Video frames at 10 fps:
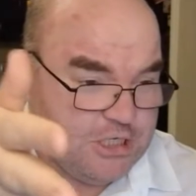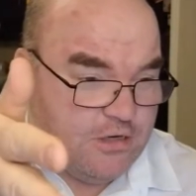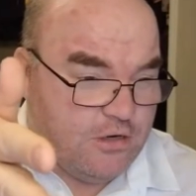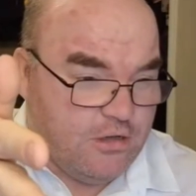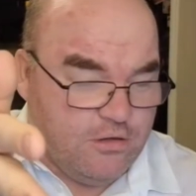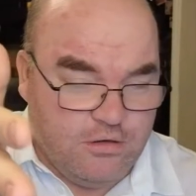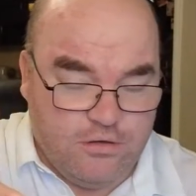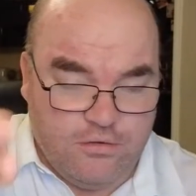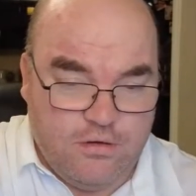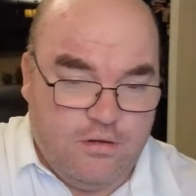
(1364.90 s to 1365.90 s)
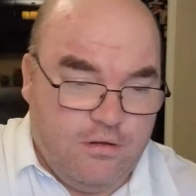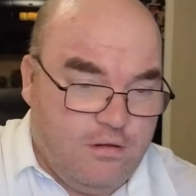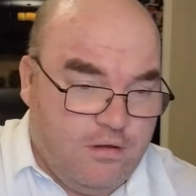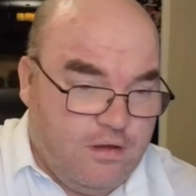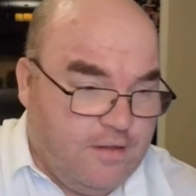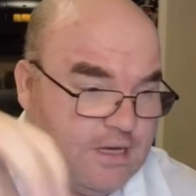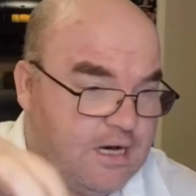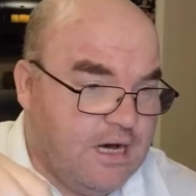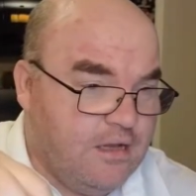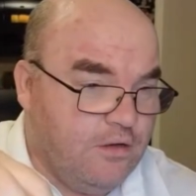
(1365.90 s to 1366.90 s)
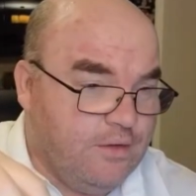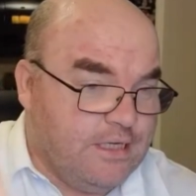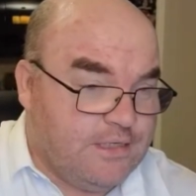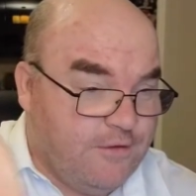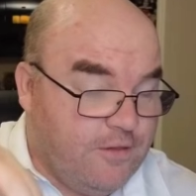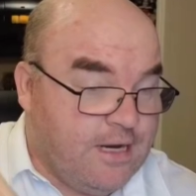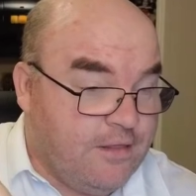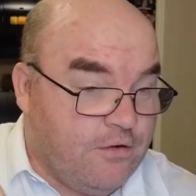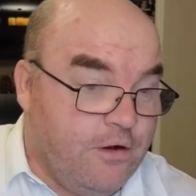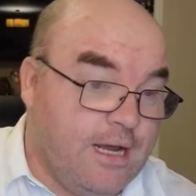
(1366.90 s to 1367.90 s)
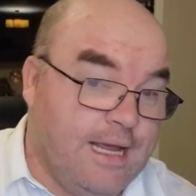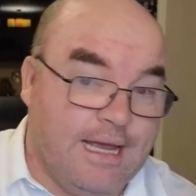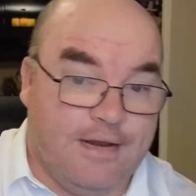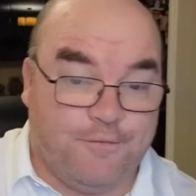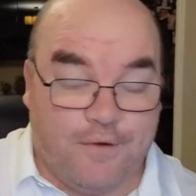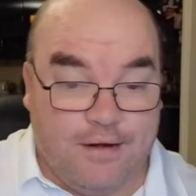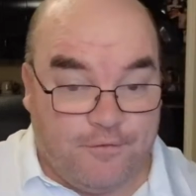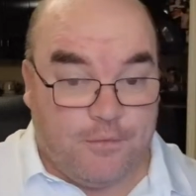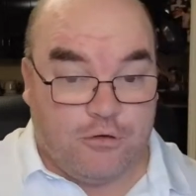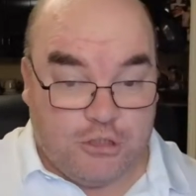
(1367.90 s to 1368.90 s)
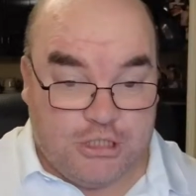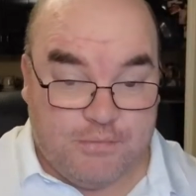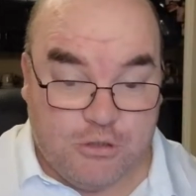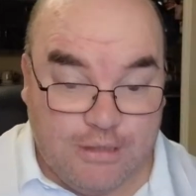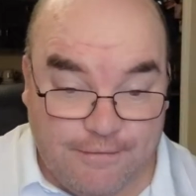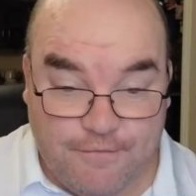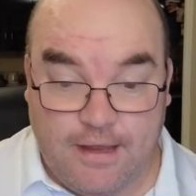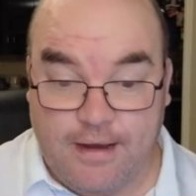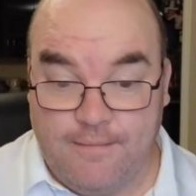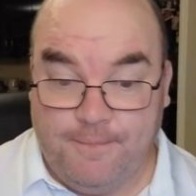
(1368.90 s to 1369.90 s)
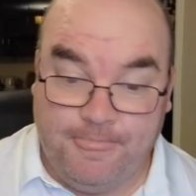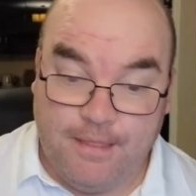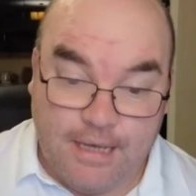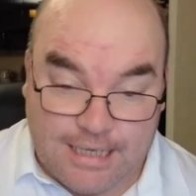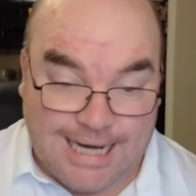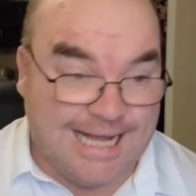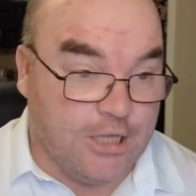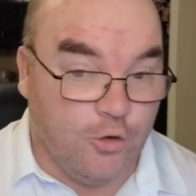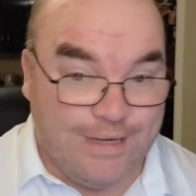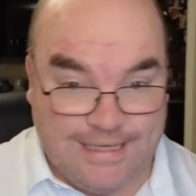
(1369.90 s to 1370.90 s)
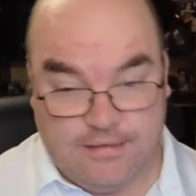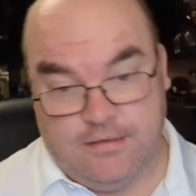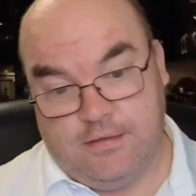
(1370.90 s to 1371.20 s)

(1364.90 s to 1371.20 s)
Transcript: Honolulu? And then Kahului is further down the road. I had a friend from cruise ships who lived there in Kahului.